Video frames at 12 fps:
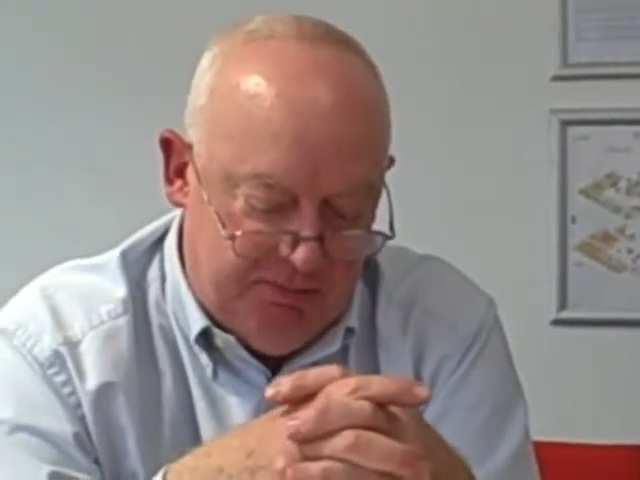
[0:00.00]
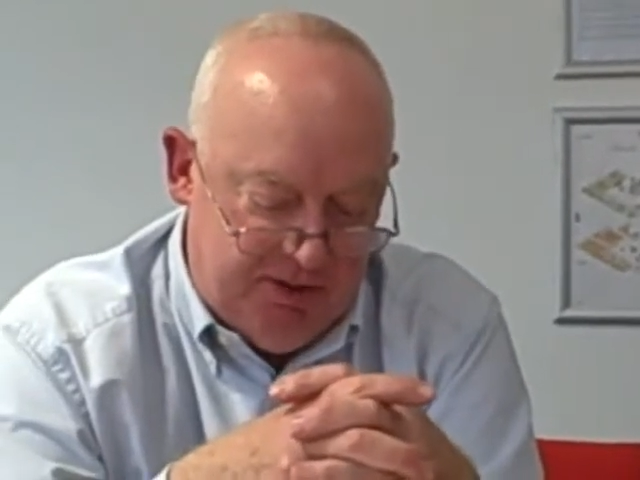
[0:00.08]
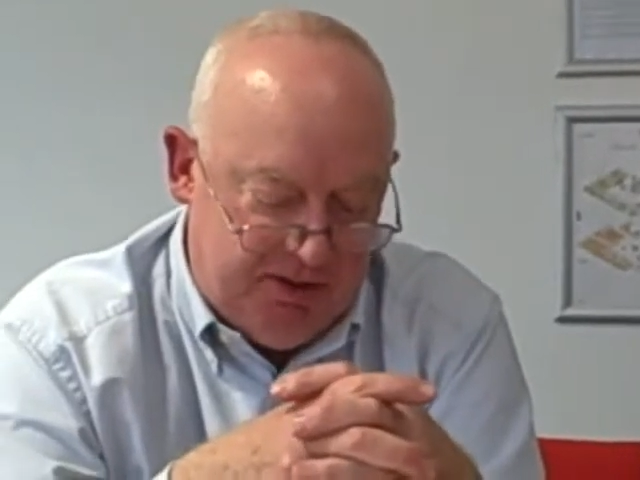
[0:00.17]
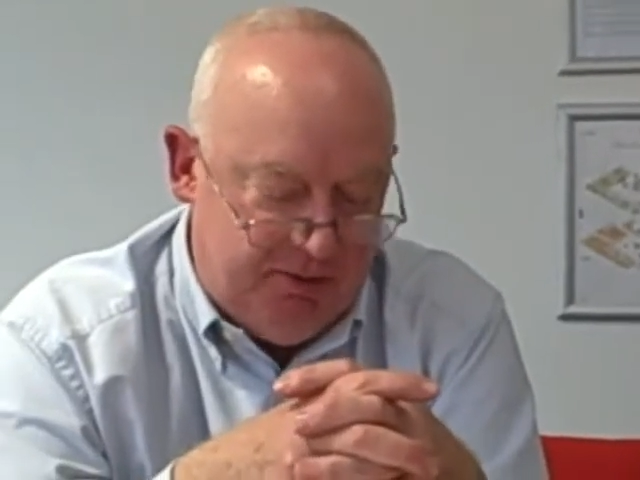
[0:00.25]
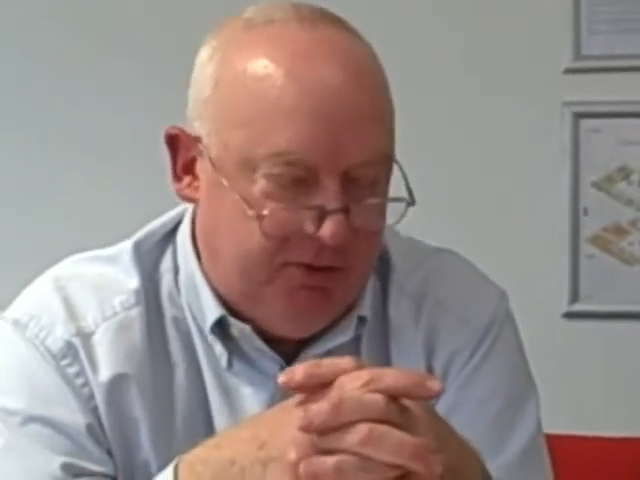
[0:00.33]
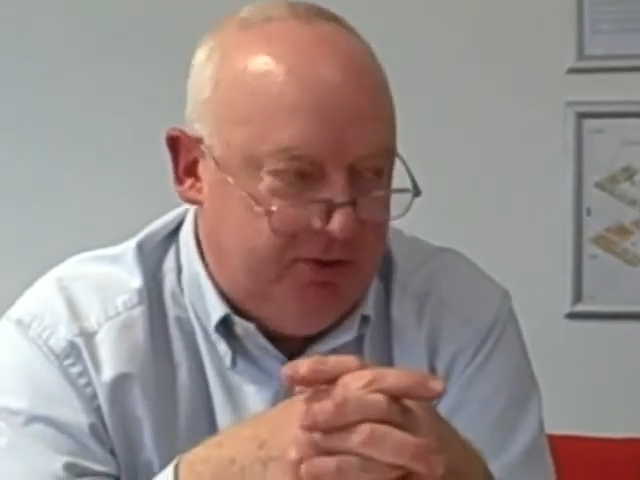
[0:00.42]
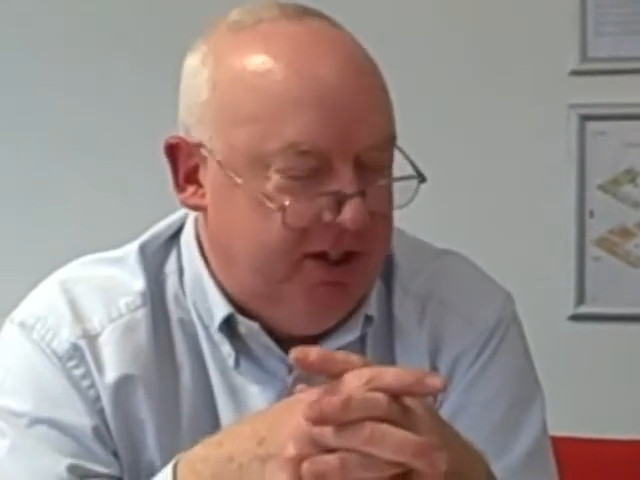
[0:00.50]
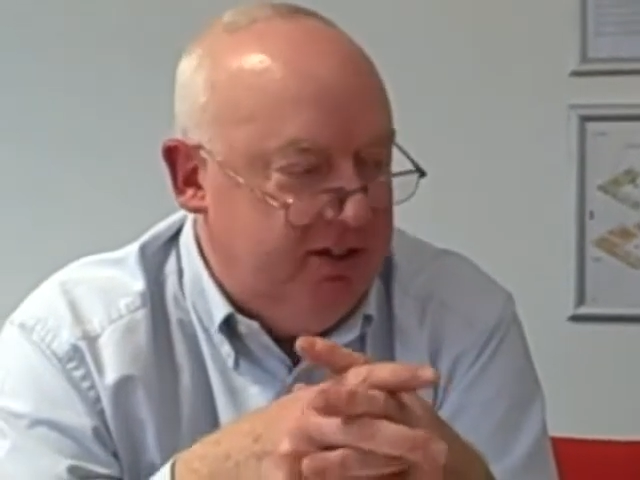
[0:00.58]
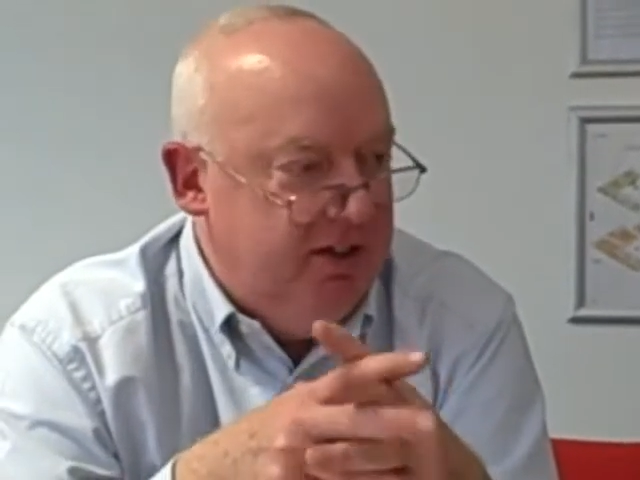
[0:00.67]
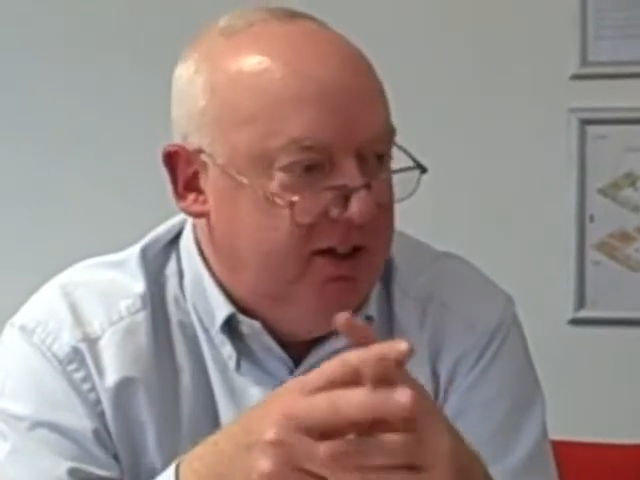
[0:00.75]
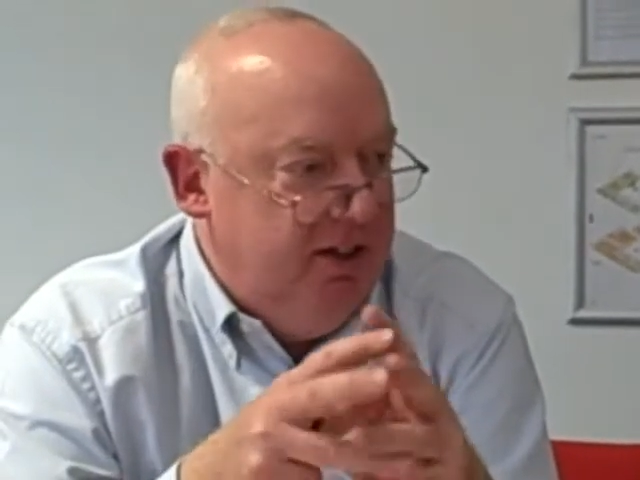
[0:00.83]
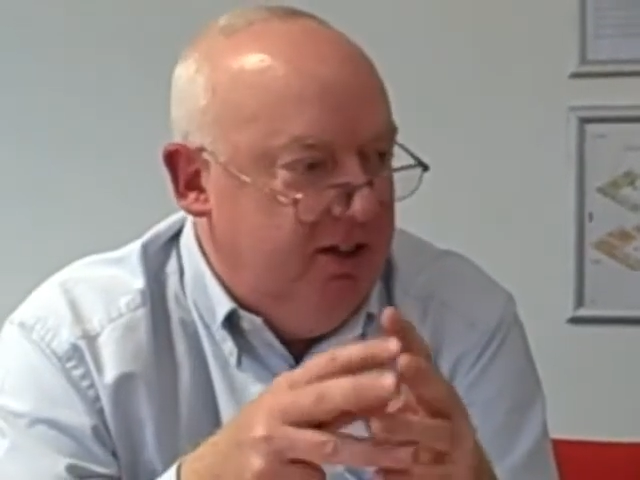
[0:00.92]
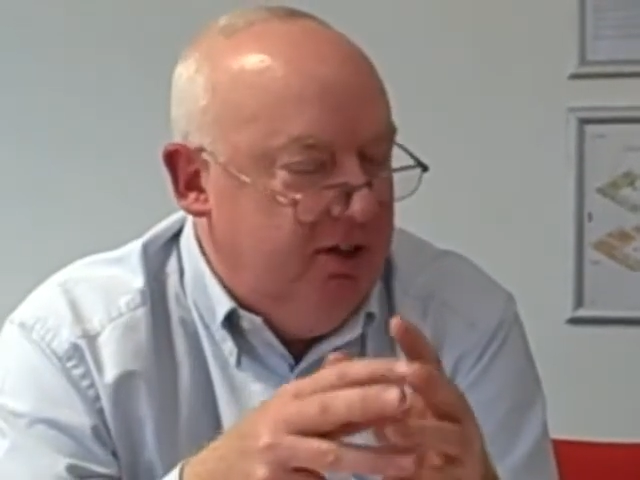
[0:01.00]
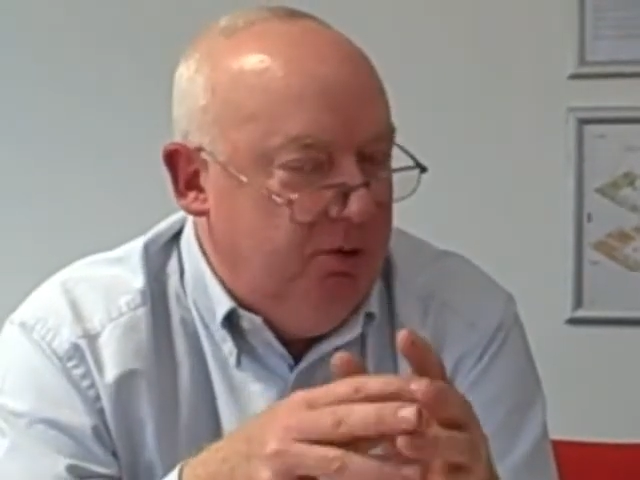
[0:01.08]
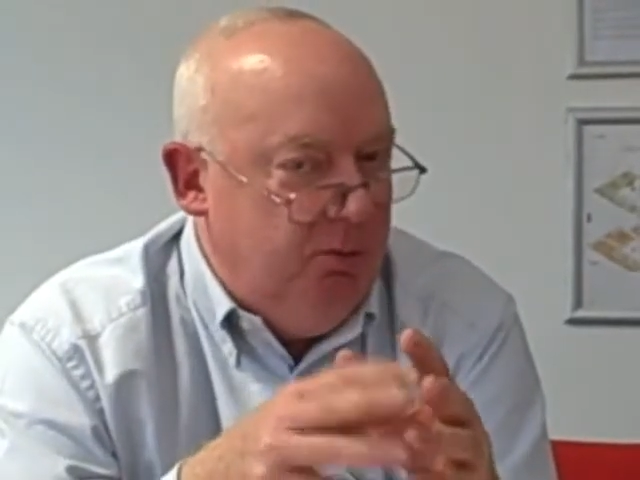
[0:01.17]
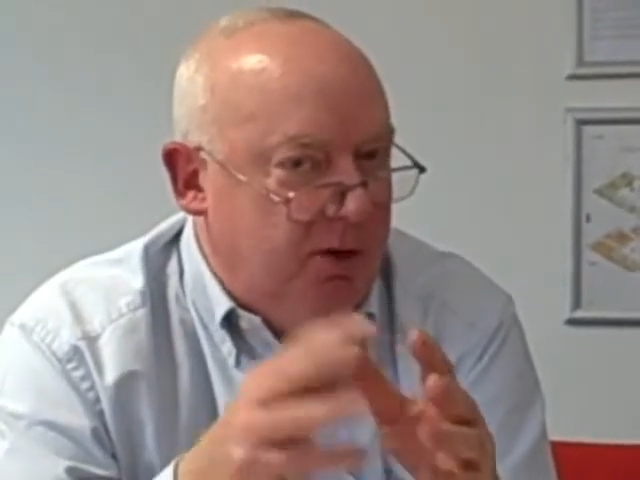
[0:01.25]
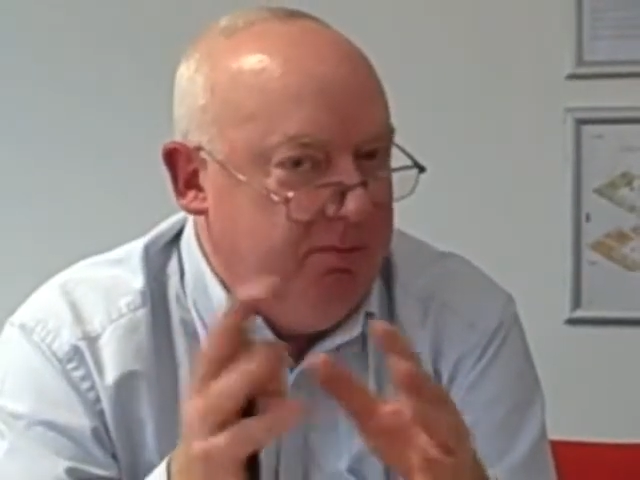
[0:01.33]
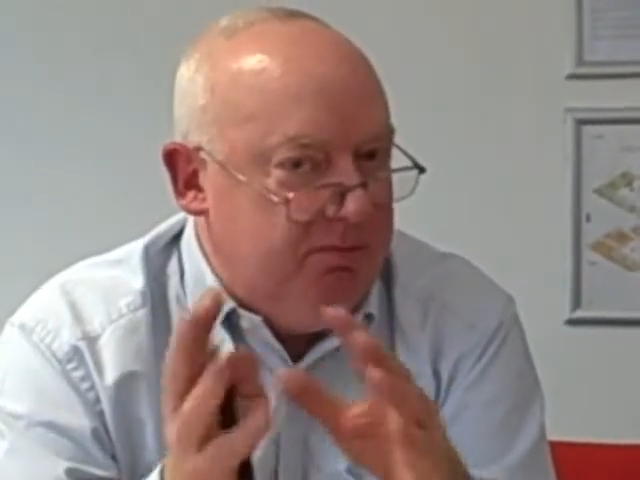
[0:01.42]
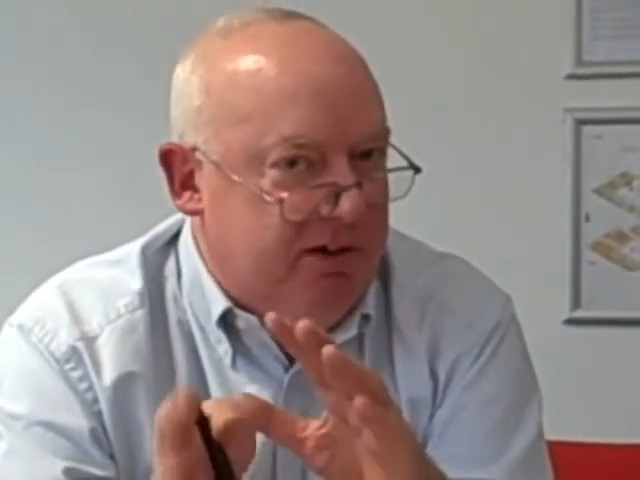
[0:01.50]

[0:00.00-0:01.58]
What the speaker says: But there was then one